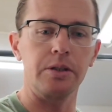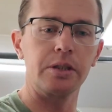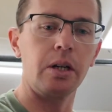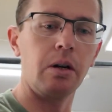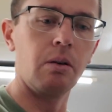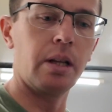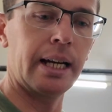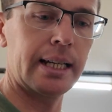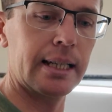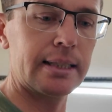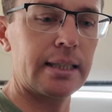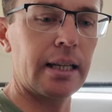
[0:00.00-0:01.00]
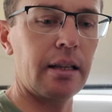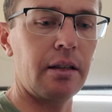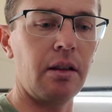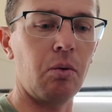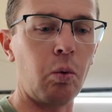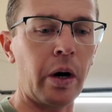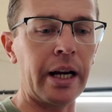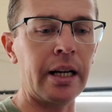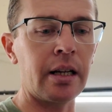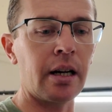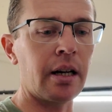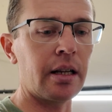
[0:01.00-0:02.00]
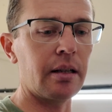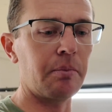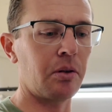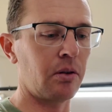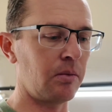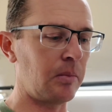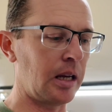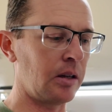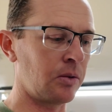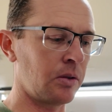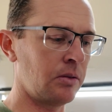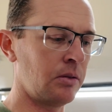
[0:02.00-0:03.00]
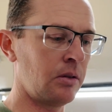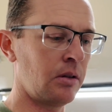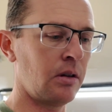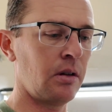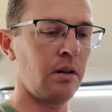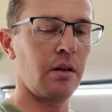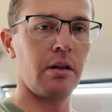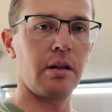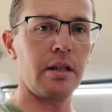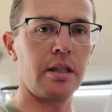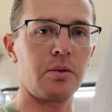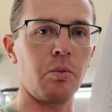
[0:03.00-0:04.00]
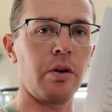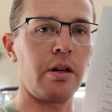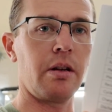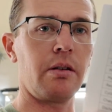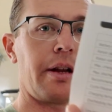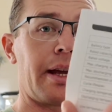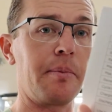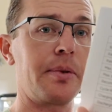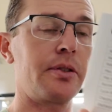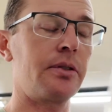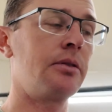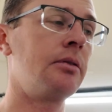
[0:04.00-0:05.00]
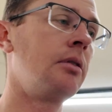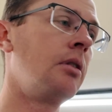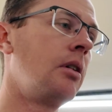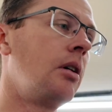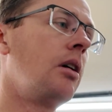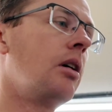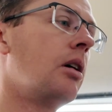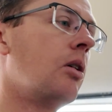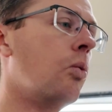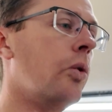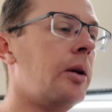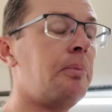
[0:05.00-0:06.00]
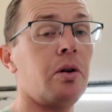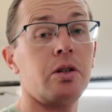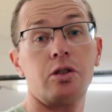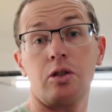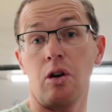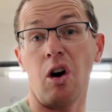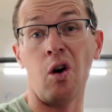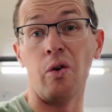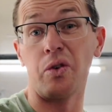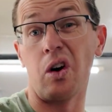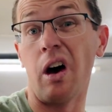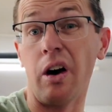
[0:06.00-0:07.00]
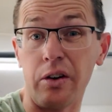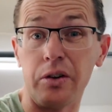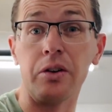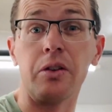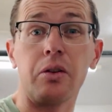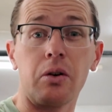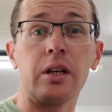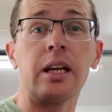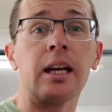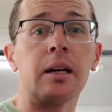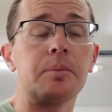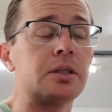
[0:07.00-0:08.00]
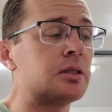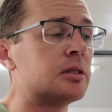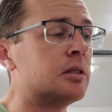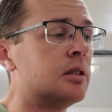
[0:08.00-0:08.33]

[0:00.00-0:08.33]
So like I said, the rating on it per the manual is 100 amps. We pushed over 130 amps